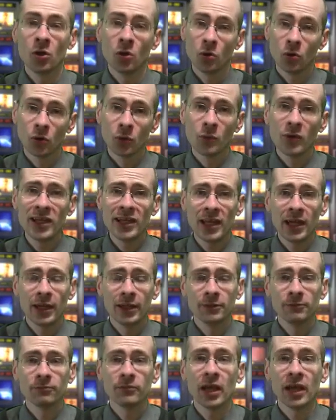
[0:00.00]
Or we
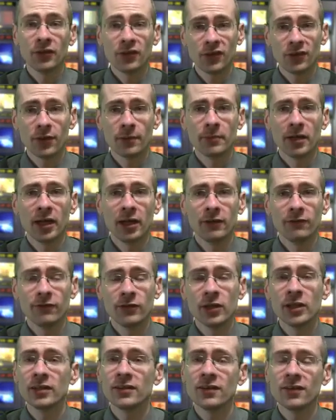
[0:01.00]
can, as some have,
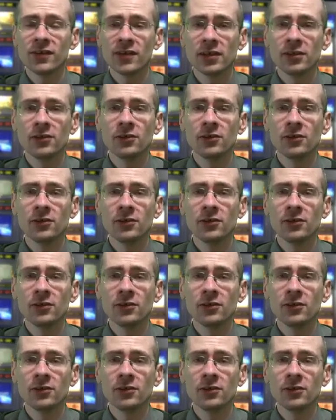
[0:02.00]
descend